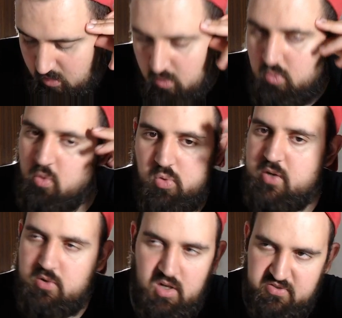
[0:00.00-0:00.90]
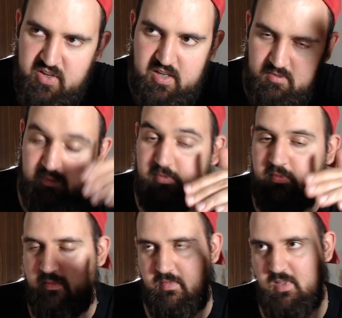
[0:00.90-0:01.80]
when you are vague,
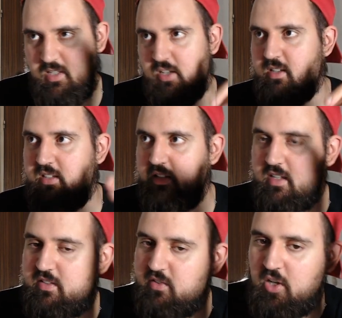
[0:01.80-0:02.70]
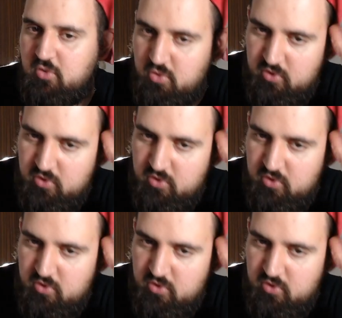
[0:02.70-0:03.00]
it's not to